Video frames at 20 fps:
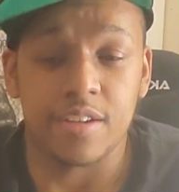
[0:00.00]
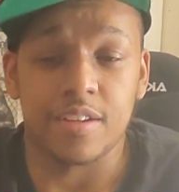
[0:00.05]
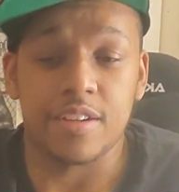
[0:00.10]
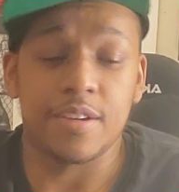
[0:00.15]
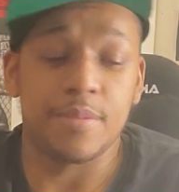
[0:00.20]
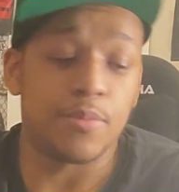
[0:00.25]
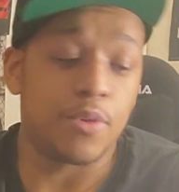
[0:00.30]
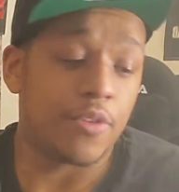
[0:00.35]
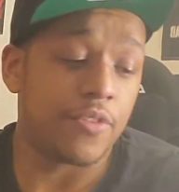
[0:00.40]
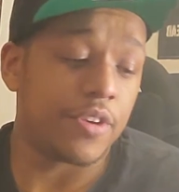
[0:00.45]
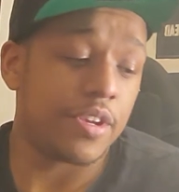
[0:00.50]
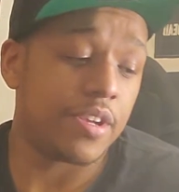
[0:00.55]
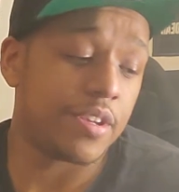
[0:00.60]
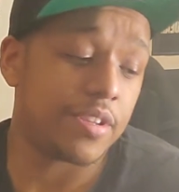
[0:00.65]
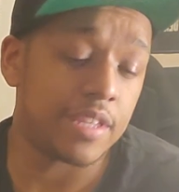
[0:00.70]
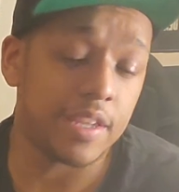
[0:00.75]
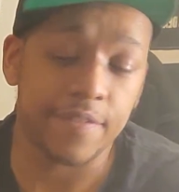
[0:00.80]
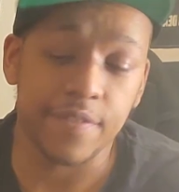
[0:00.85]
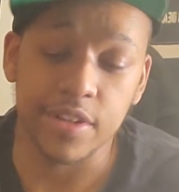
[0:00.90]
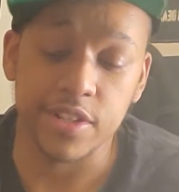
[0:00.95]
Good movie.
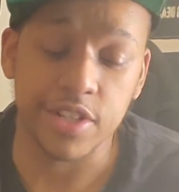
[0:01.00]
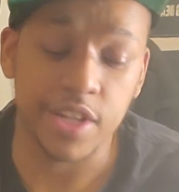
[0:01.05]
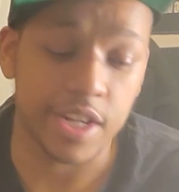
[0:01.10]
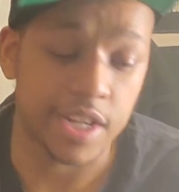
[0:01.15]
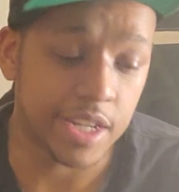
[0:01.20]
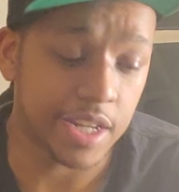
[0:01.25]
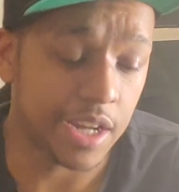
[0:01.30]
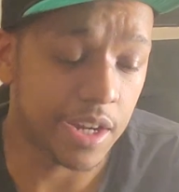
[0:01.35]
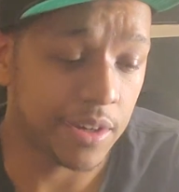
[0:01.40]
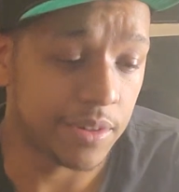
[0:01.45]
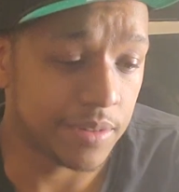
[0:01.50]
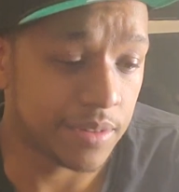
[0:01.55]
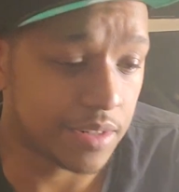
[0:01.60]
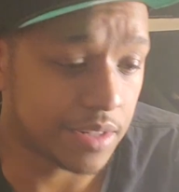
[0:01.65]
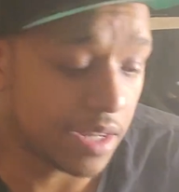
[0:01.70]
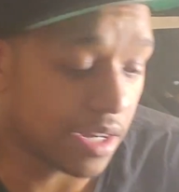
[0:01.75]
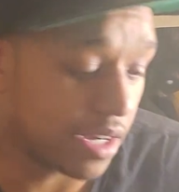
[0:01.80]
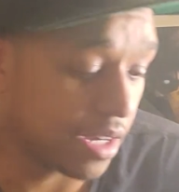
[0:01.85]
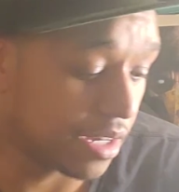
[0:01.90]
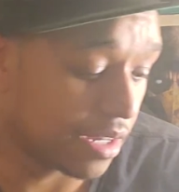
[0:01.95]
Definitely check it out.
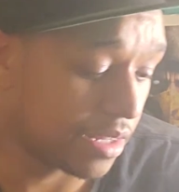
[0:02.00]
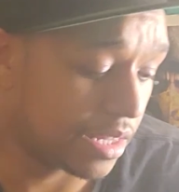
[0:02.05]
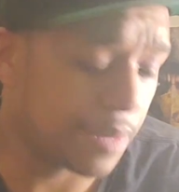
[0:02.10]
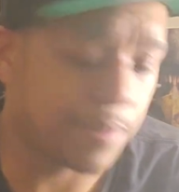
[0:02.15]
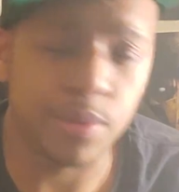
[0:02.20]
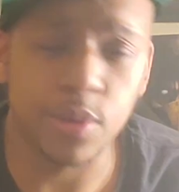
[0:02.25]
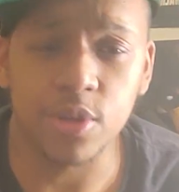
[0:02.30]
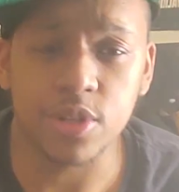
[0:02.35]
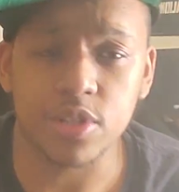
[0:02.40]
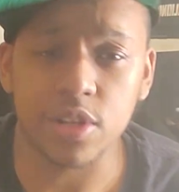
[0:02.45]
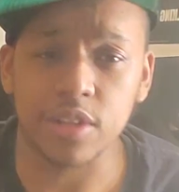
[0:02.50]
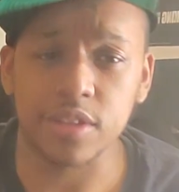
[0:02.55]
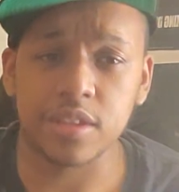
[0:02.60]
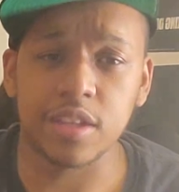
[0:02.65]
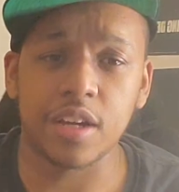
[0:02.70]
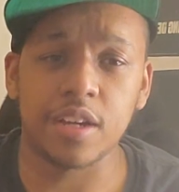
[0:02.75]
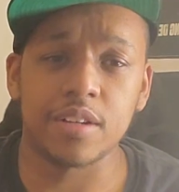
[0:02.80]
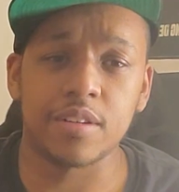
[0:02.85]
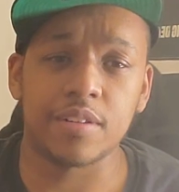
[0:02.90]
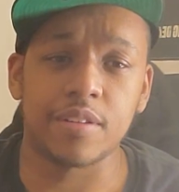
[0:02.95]
Let me know what y'all
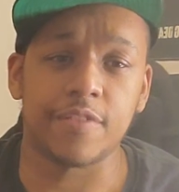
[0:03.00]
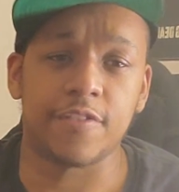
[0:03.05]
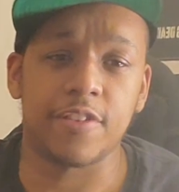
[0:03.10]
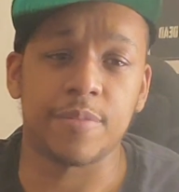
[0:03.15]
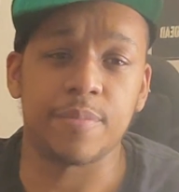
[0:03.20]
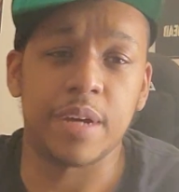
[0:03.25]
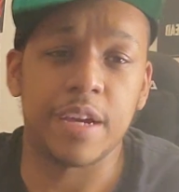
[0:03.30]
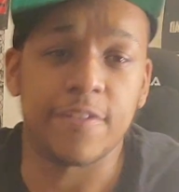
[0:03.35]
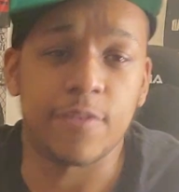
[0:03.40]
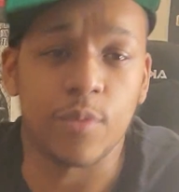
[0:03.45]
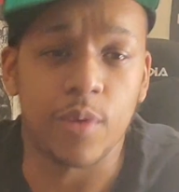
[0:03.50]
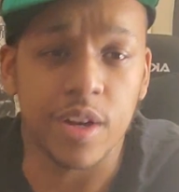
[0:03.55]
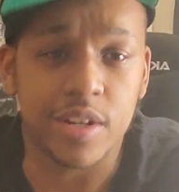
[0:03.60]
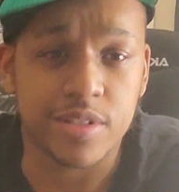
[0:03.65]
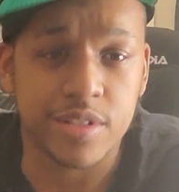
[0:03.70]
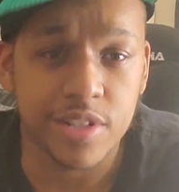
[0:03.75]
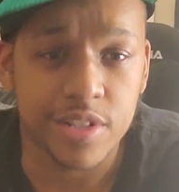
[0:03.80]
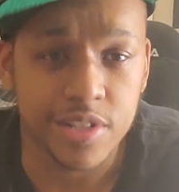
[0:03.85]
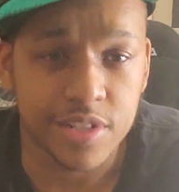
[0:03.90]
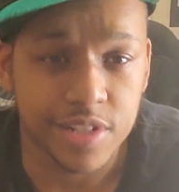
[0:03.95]
thought. If anybody even
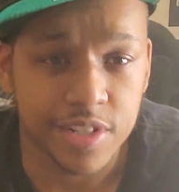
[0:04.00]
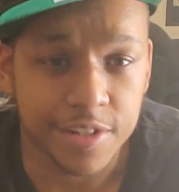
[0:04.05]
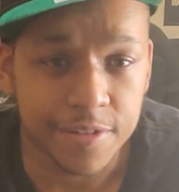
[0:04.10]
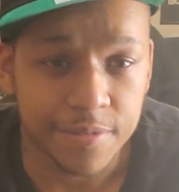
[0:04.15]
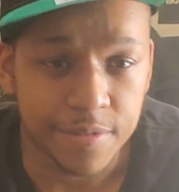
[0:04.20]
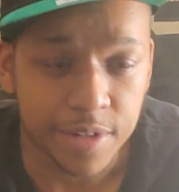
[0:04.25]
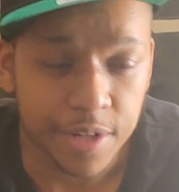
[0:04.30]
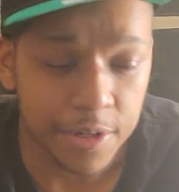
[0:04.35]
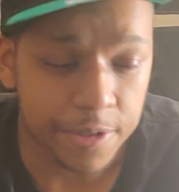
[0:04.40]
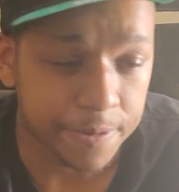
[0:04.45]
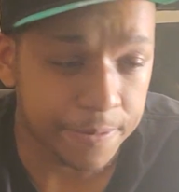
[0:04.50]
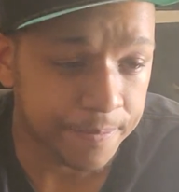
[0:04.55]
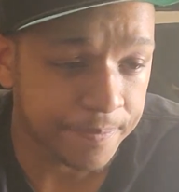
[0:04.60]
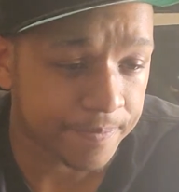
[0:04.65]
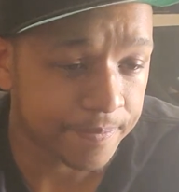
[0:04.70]
watches this shit, you know.